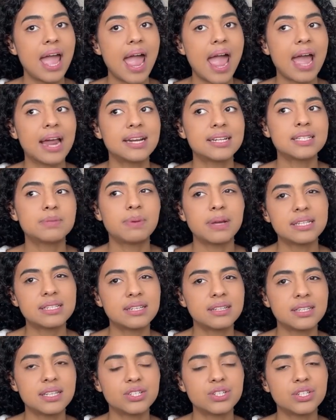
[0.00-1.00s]
And it's
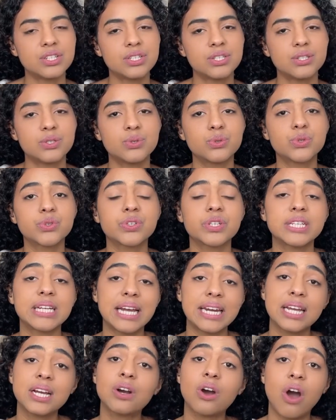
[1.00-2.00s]
basically just you
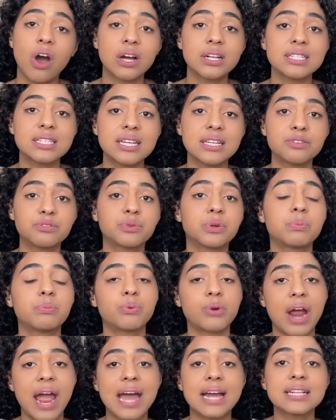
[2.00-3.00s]
creating content for
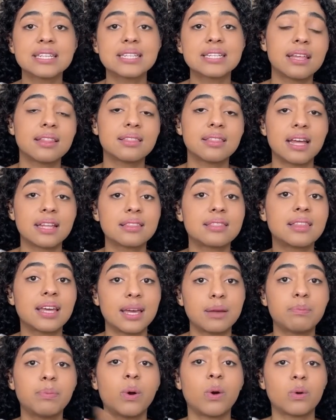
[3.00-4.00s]
brands that, that they
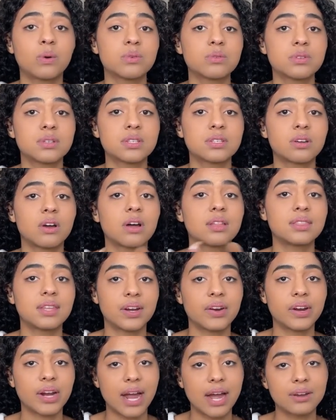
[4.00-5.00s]
post on
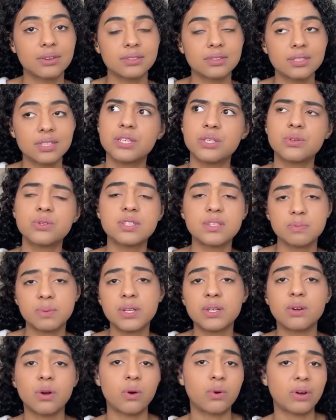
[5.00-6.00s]
their account. It used to be
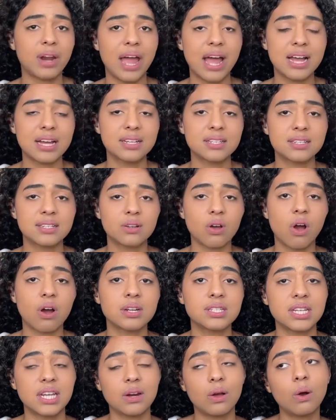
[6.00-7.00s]
known as
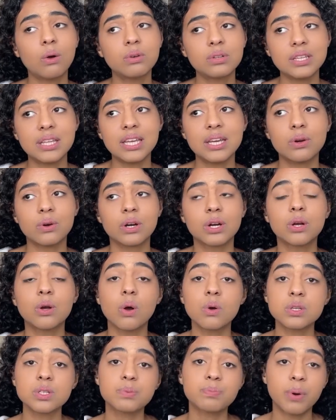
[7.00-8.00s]
content only or
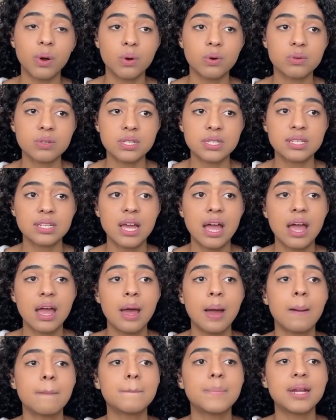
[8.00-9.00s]
ghost posts,
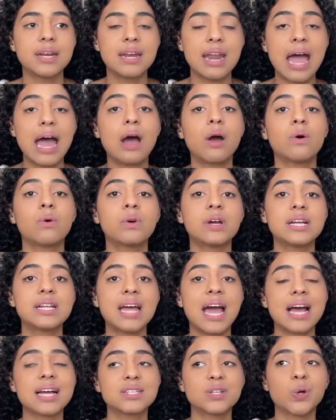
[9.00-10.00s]
but now it
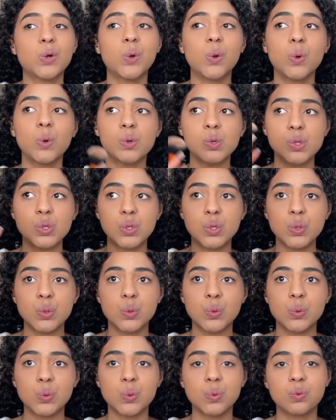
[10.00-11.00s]
has a whole
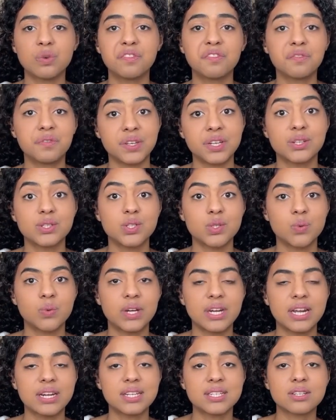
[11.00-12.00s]
new feel to it
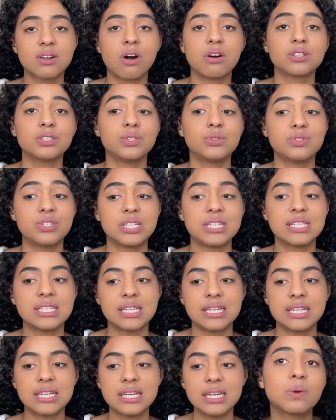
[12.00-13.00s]
and it's called
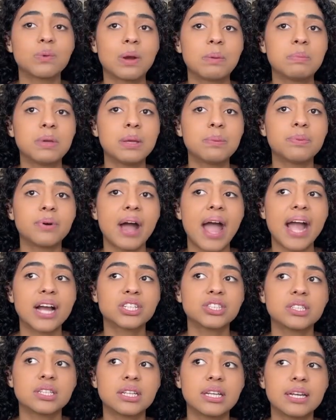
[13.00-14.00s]
UGC where people
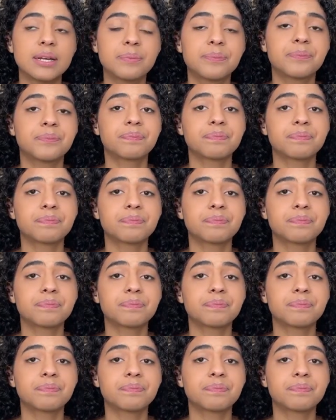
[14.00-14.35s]
actually